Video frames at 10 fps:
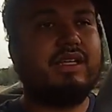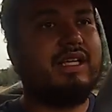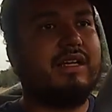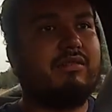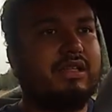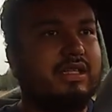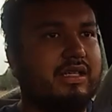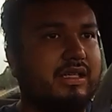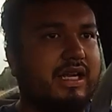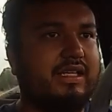Like with
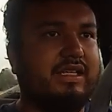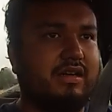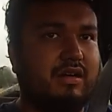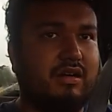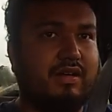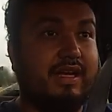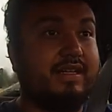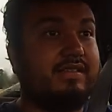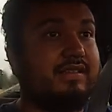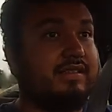the 90R, that
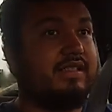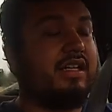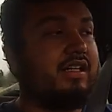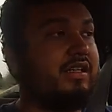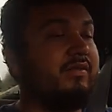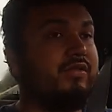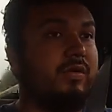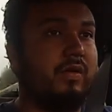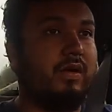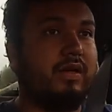has a ton of
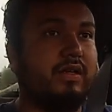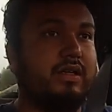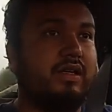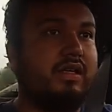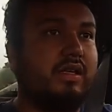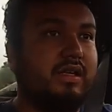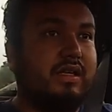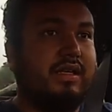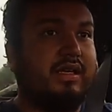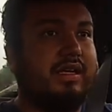torque,
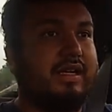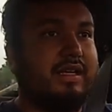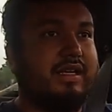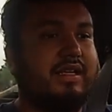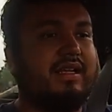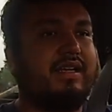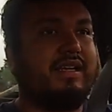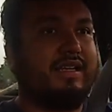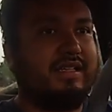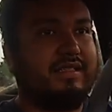and
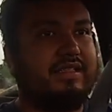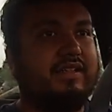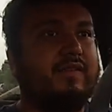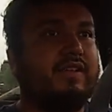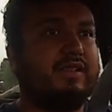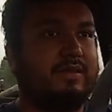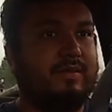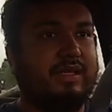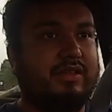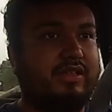it is a difference. I
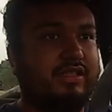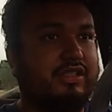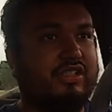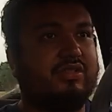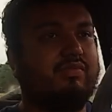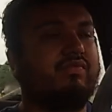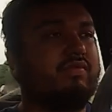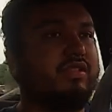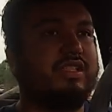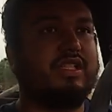mean, you can just
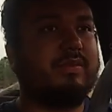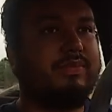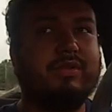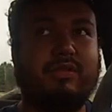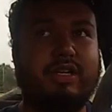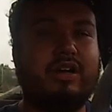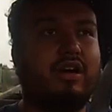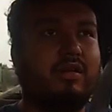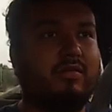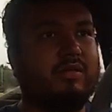zip through a
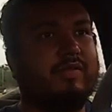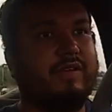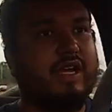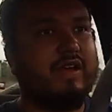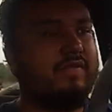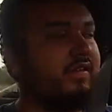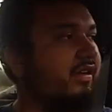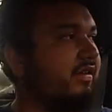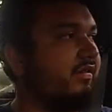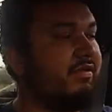yard if you have
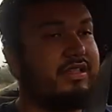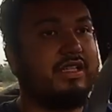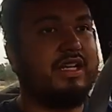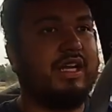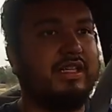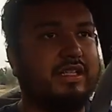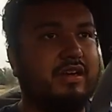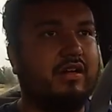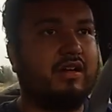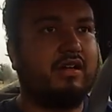with the
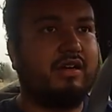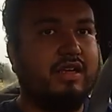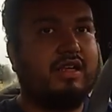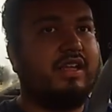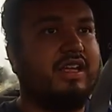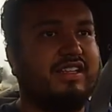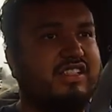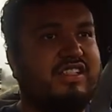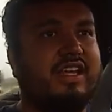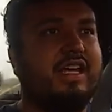90R and
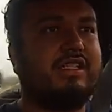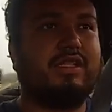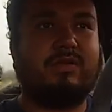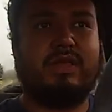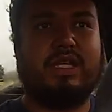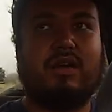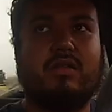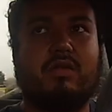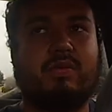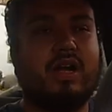just edge it without
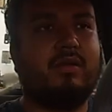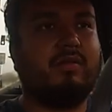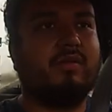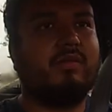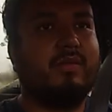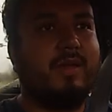no problem.